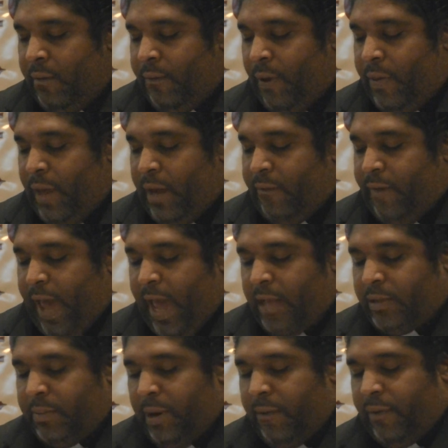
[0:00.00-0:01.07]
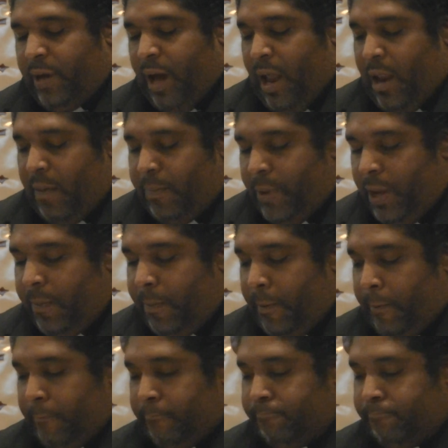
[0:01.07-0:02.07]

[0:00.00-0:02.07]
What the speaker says: for the Advancement of Colored People